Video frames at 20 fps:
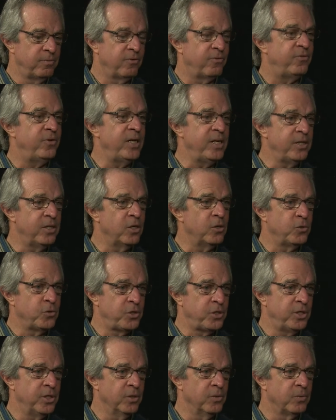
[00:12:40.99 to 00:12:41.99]
feed
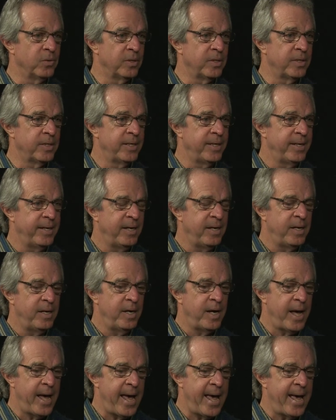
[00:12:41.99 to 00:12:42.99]
those children
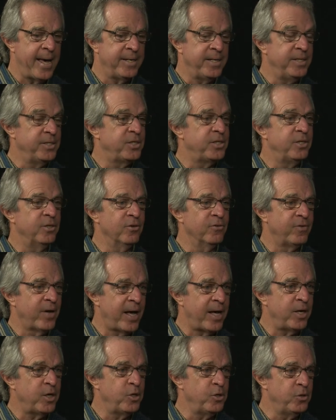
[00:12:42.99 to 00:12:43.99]
and instill
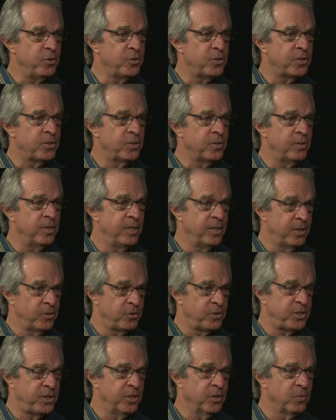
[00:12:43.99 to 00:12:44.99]
values in
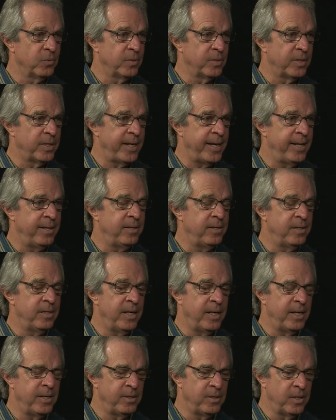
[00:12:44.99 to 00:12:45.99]
those children.
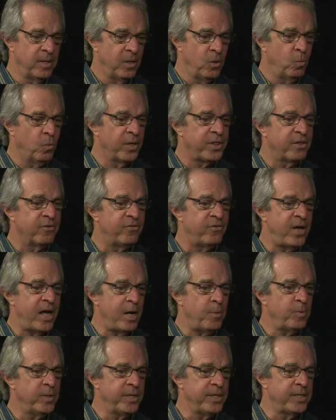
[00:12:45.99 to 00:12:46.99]
And what the
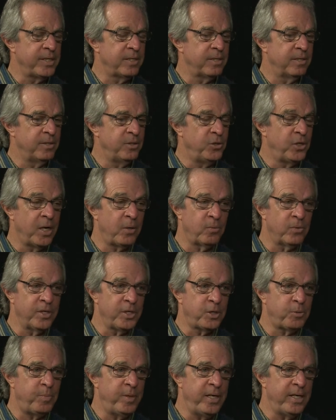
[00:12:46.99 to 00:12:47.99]
families,
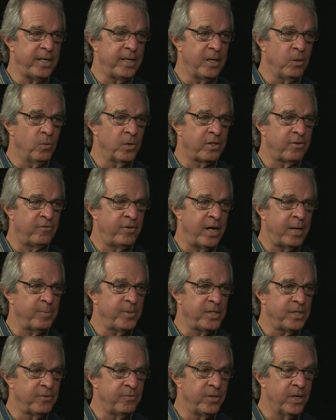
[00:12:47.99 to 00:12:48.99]
generally speaking, what the
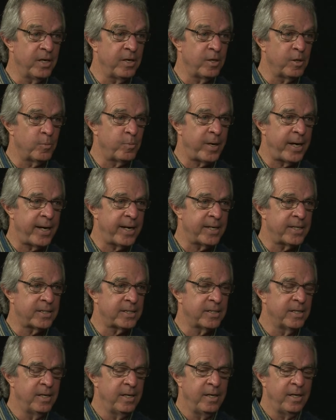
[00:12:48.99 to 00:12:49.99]
families have done in the
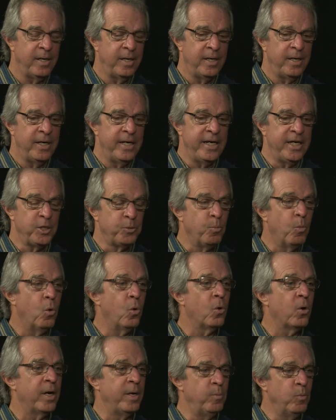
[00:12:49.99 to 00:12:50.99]
past is
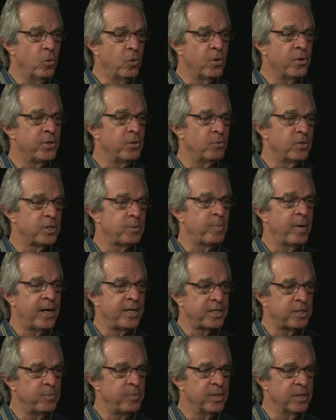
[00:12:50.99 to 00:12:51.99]
more and more the
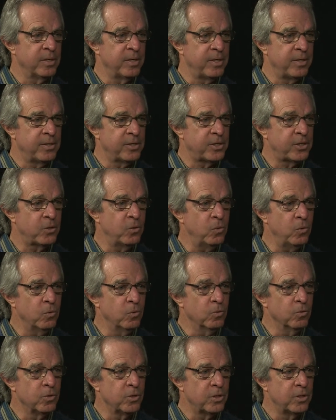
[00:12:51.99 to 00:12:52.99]
responsibility of the
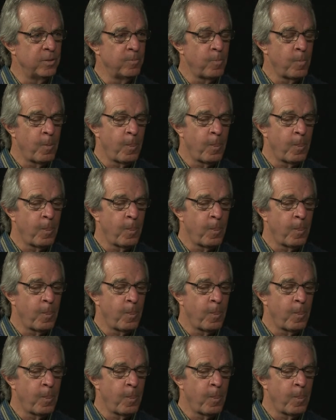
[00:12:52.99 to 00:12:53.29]
schools.